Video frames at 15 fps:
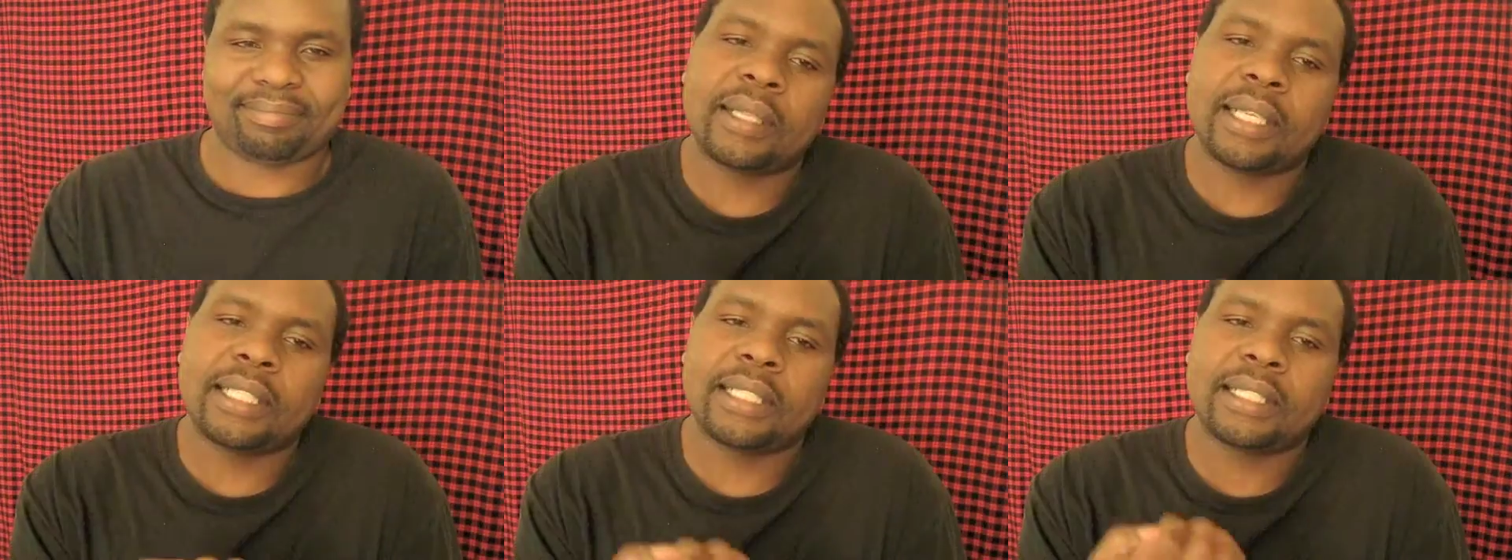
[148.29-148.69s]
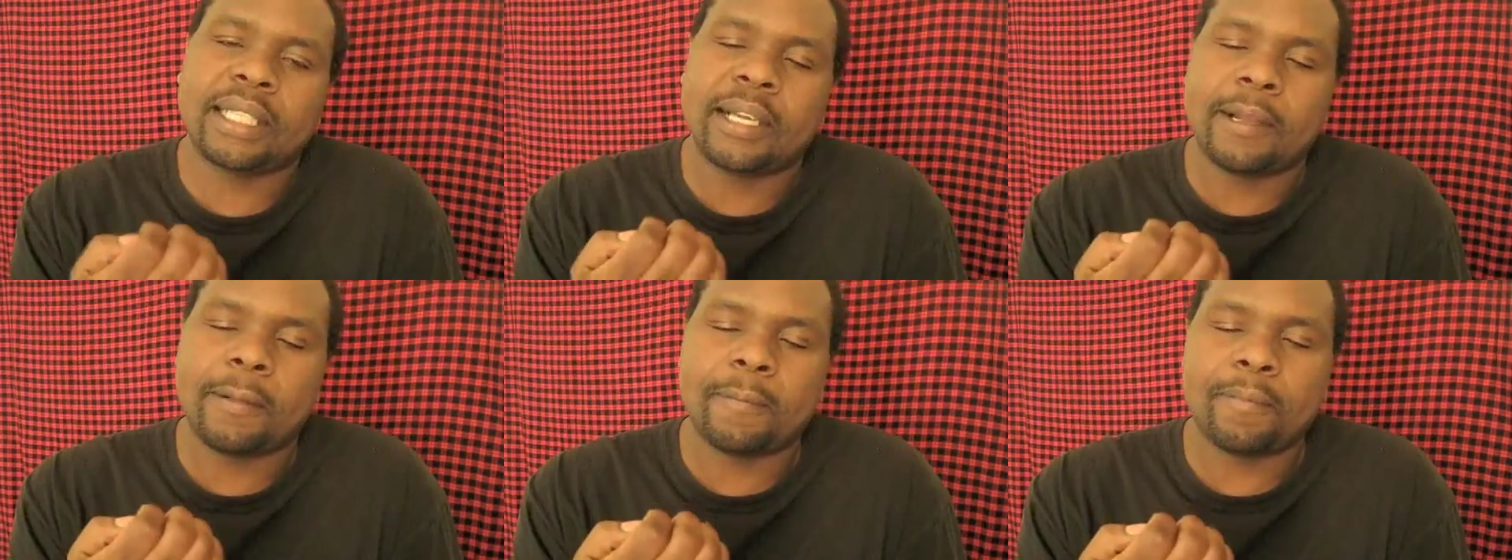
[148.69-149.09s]
There's
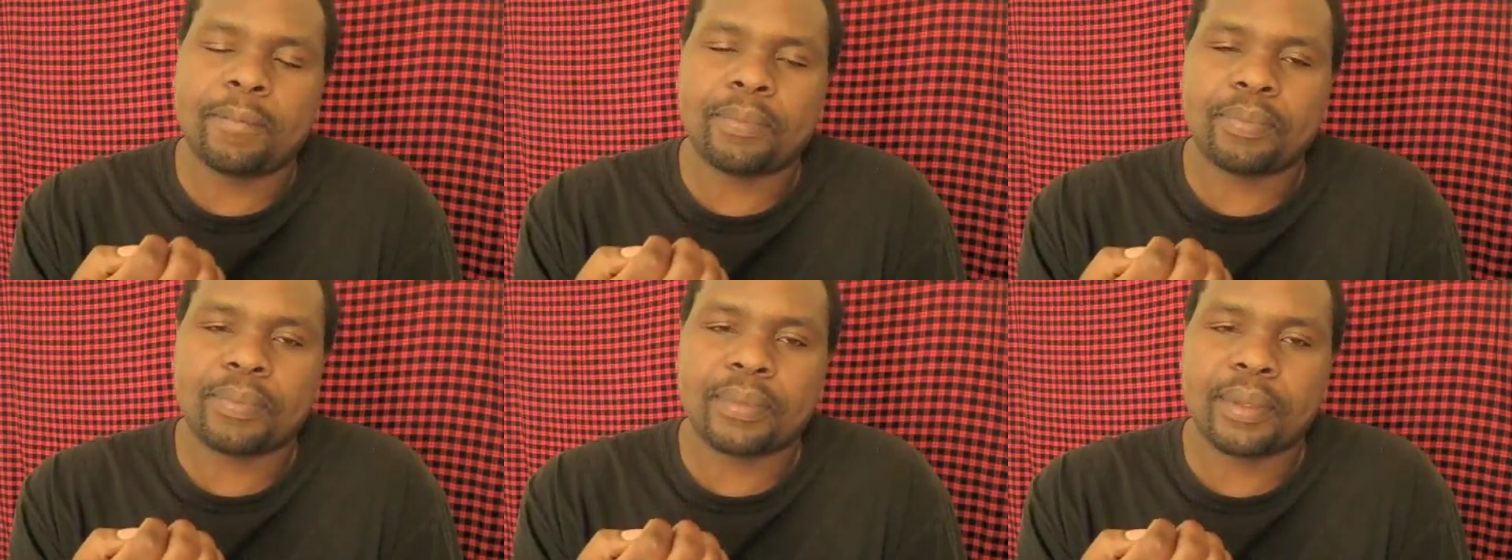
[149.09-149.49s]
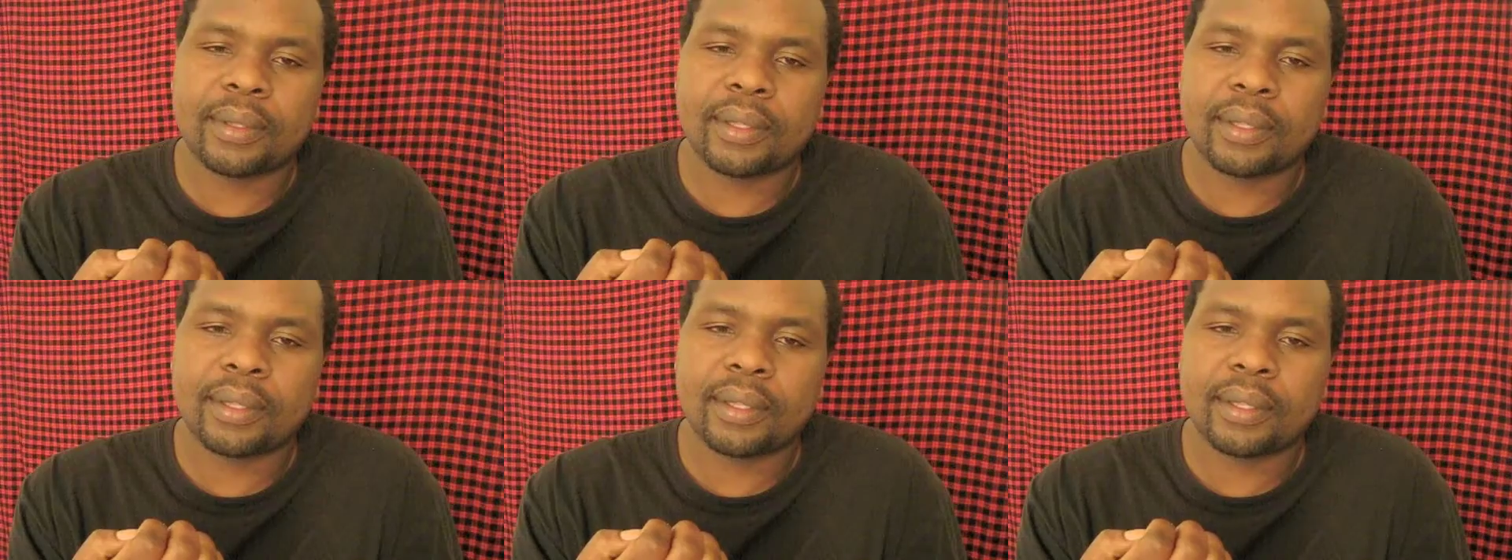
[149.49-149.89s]
a
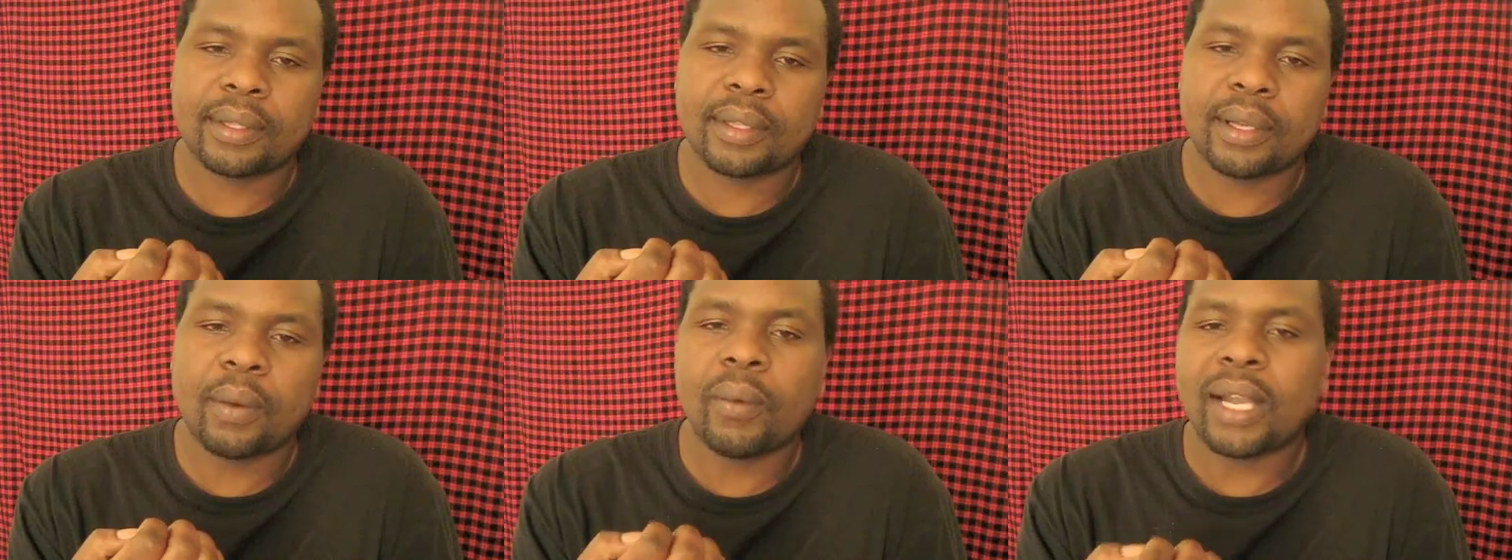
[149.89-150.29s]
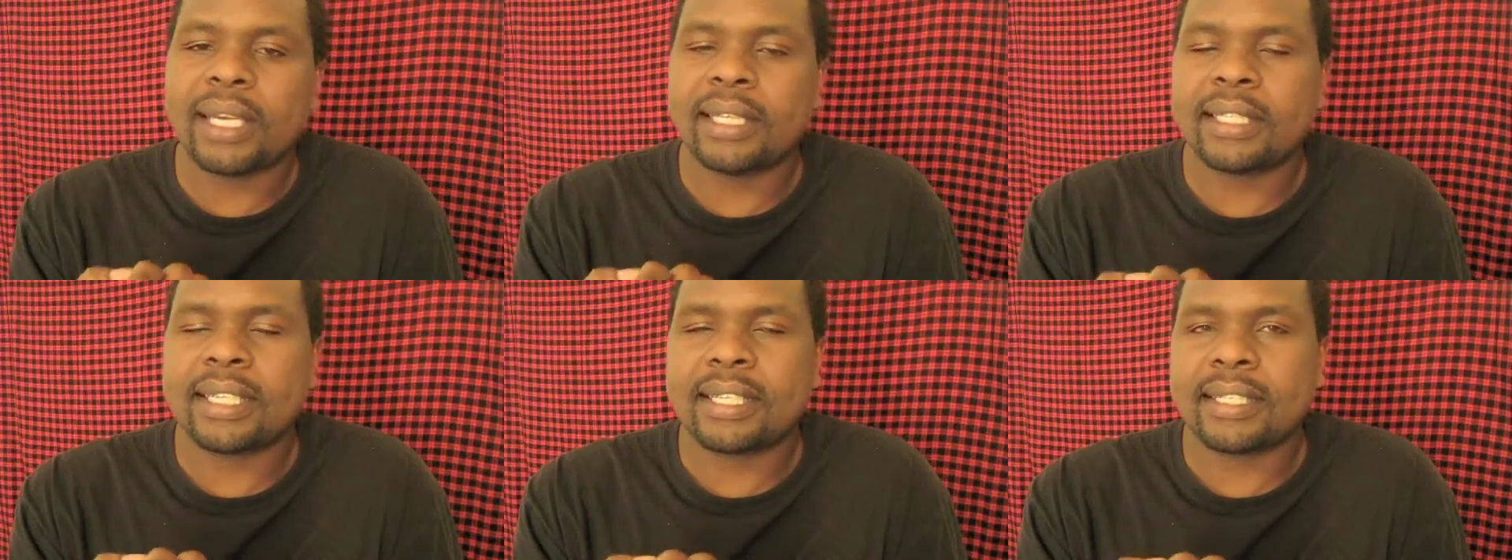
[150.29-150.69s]

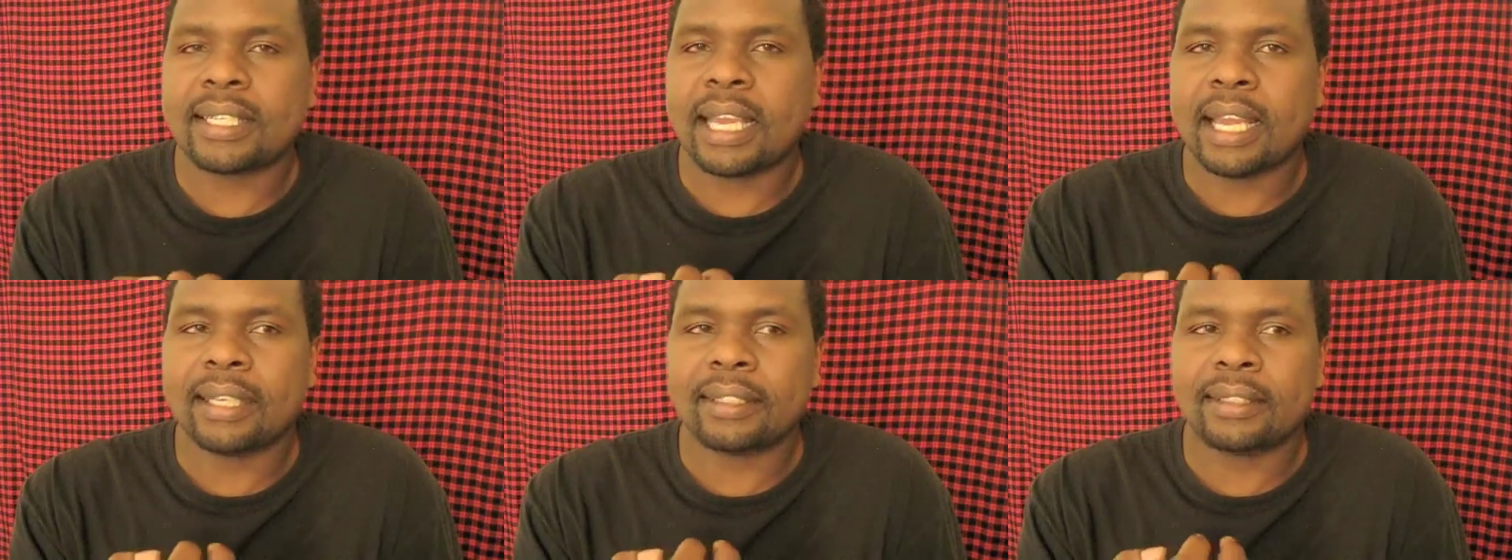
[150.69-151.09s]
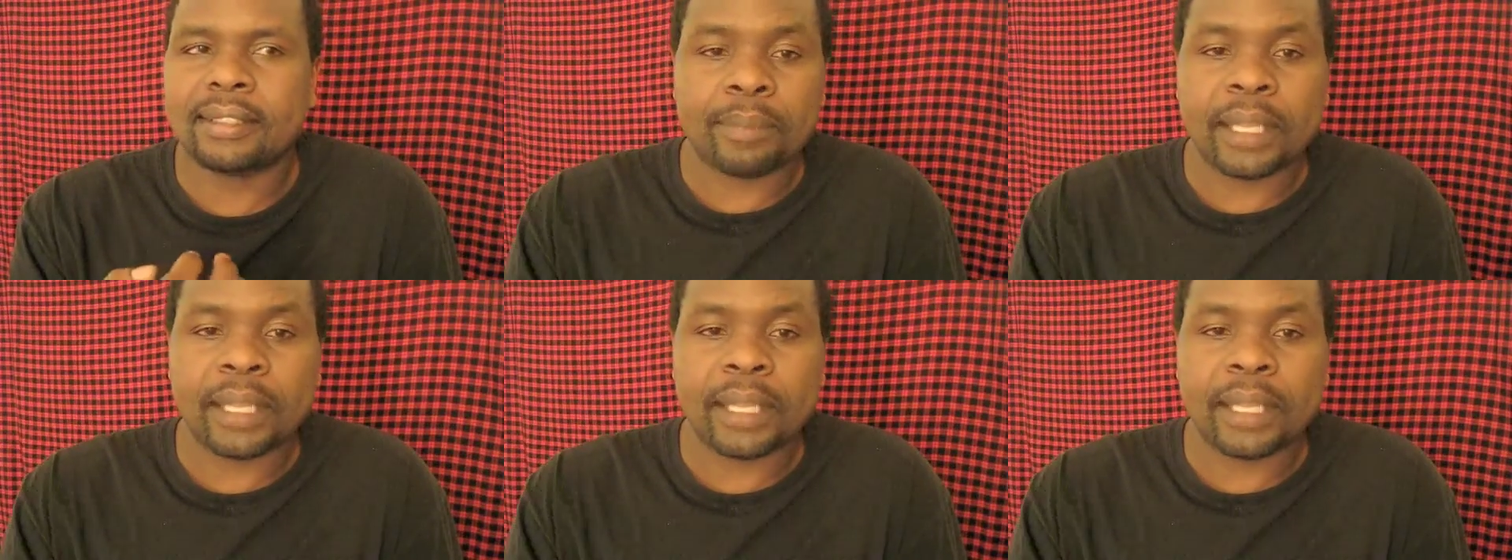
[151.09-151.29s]
wedding set,